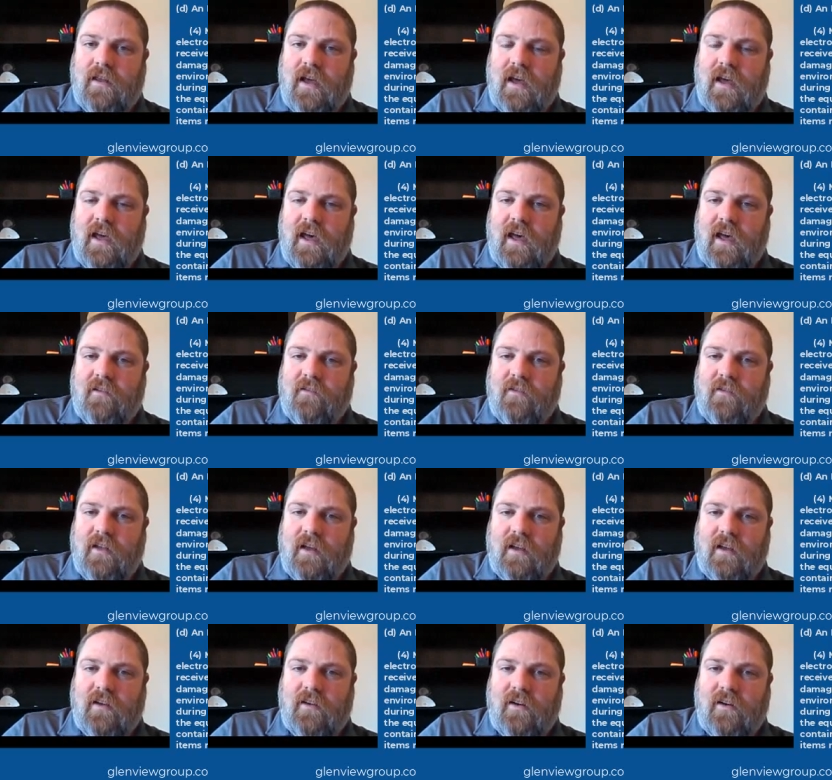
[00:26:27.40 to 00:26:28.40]
that have,
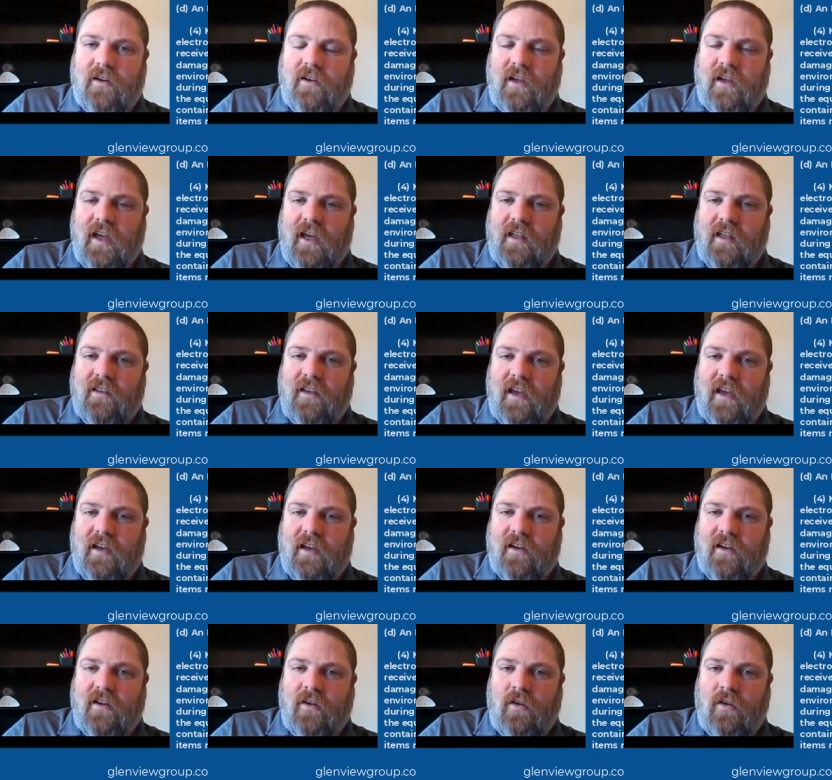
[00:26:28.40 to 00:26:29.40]
like, you know, you can't
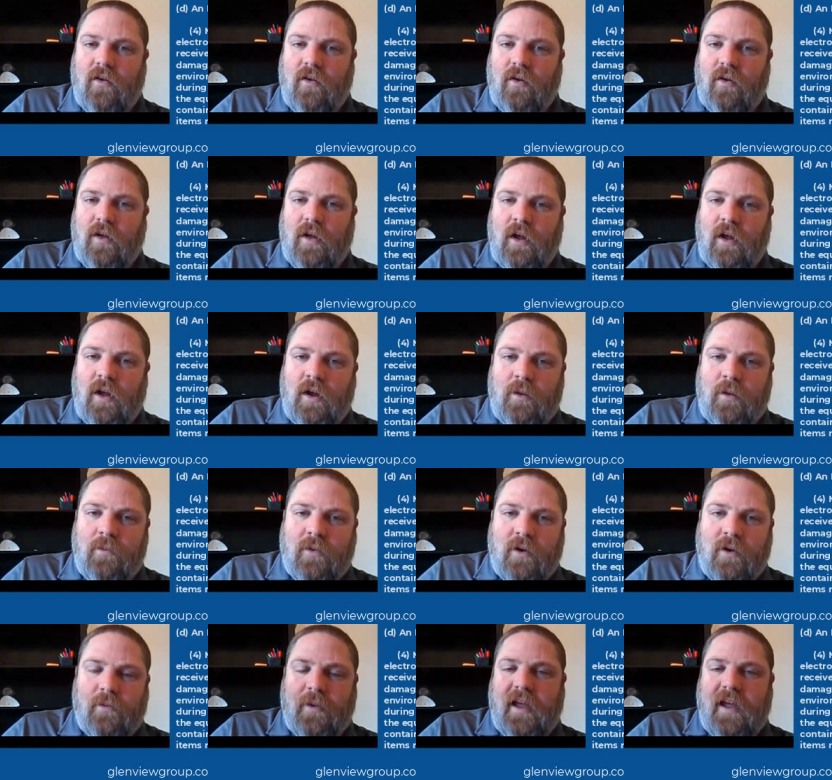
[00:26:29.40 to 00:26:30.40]
take whole
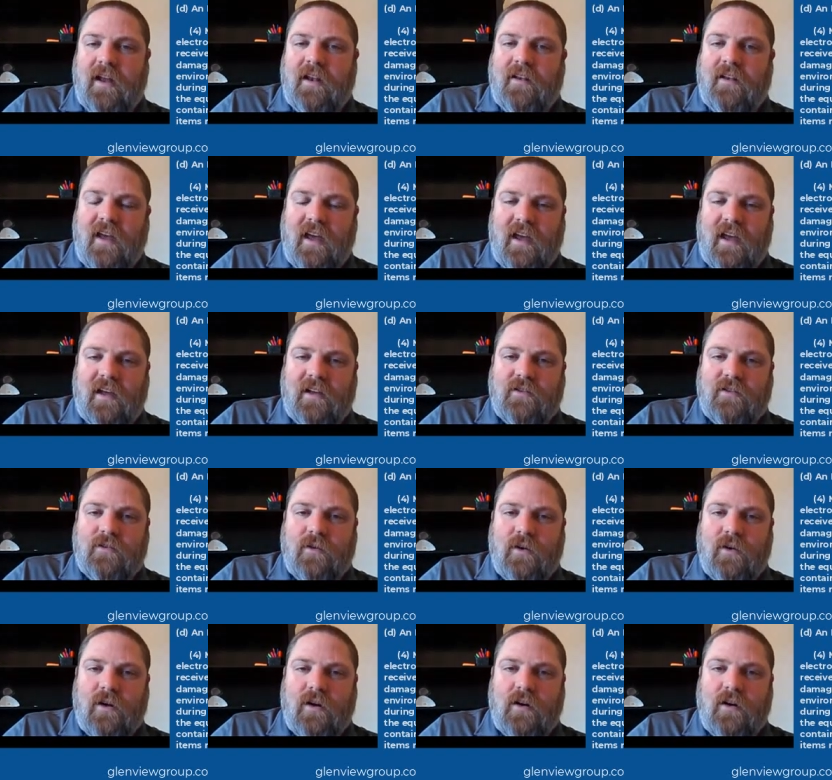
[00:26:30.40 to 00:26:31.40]
propane tanks
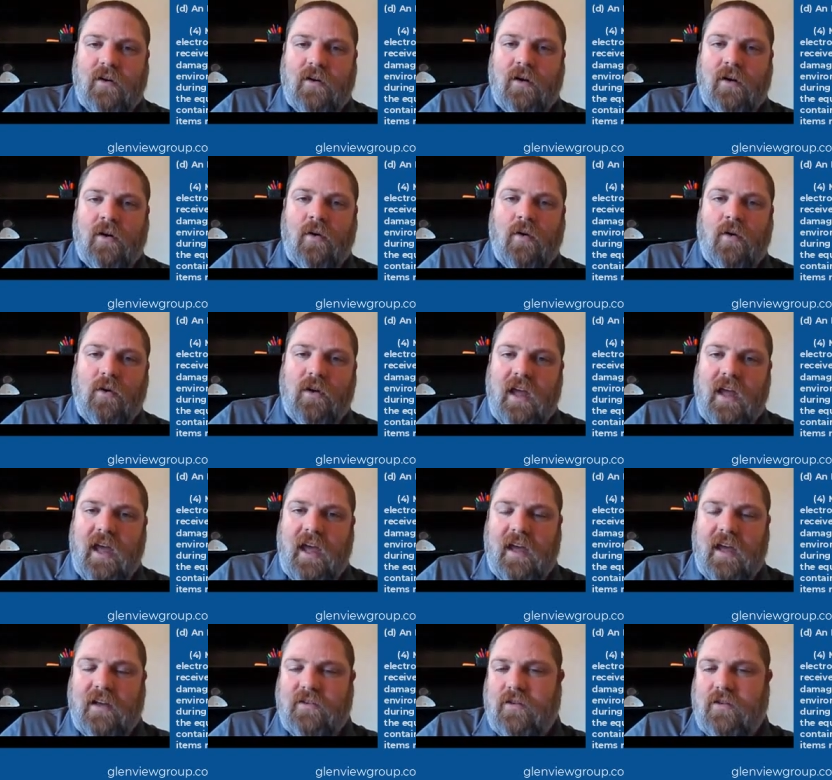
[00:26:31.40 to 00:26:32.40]
or whole
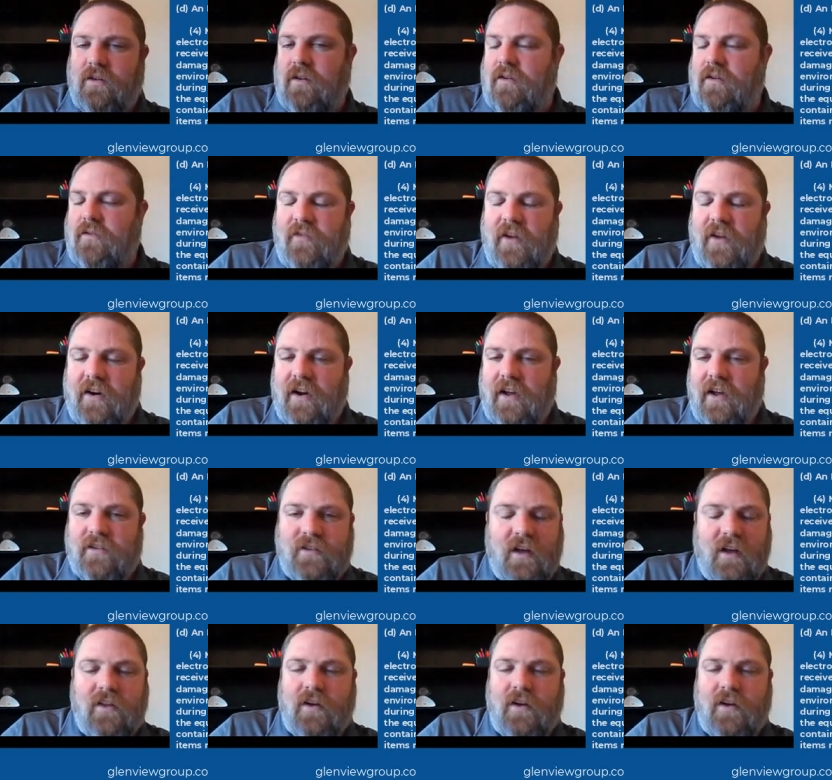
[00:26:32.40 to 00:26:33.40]
kegs or
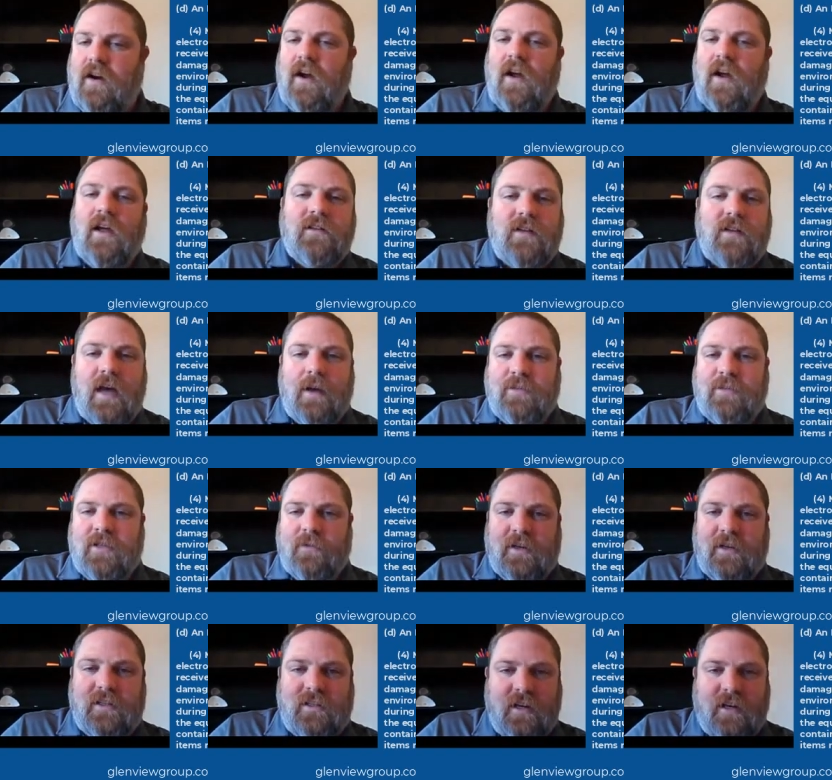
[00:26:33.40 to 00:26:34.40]
various other types of
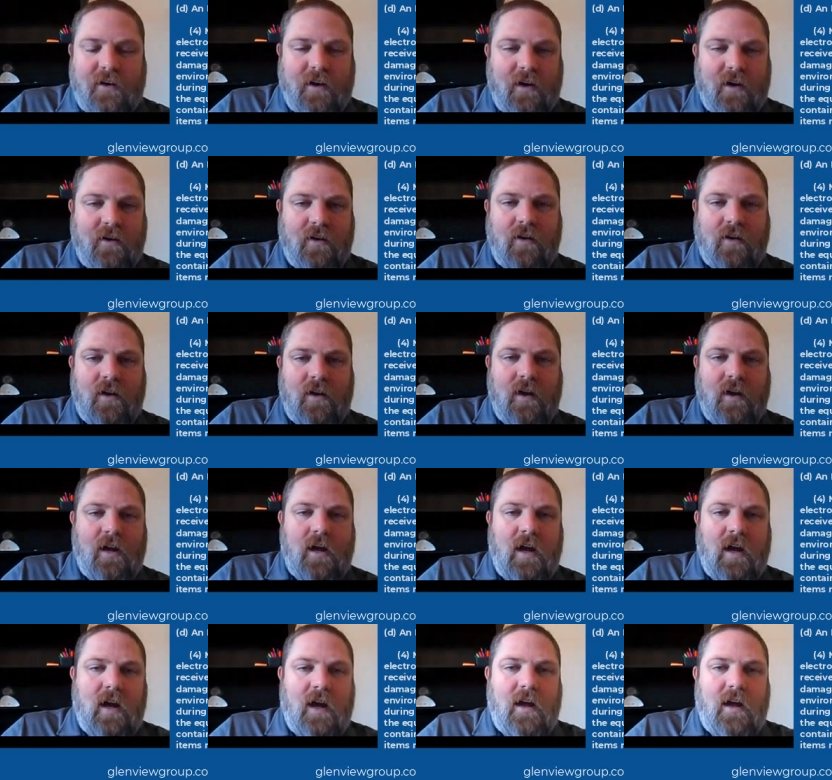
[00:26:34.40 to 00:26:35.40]
material
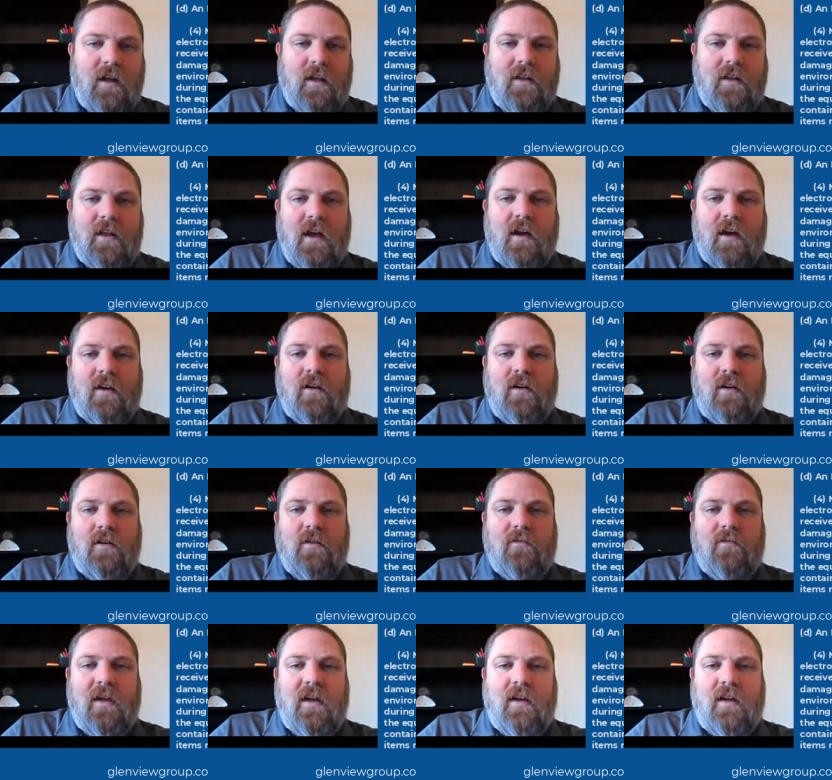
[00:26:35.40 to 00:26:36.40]
that
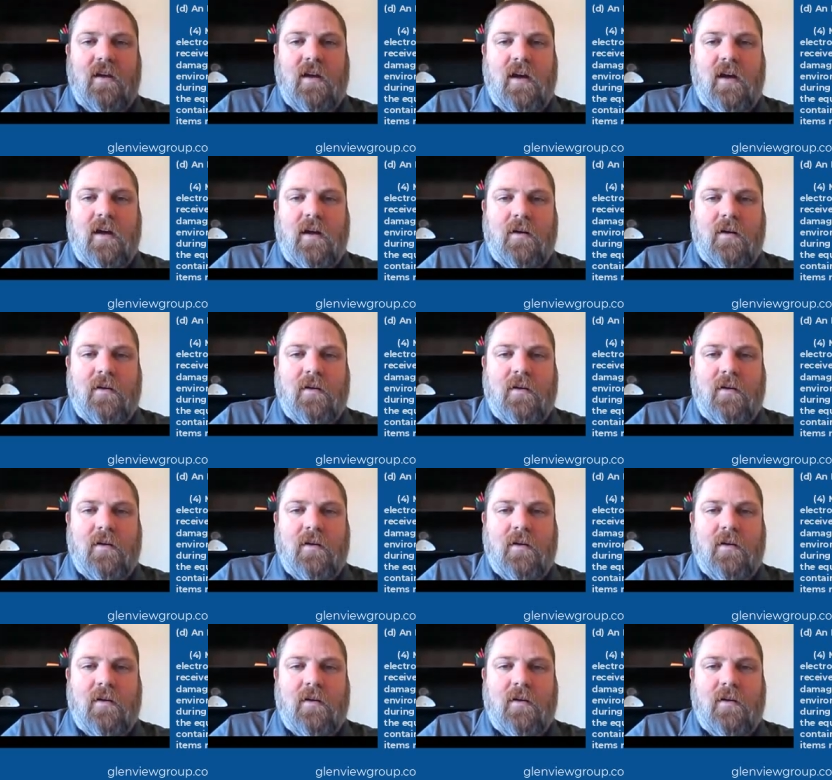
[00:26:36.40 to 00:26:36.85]
could be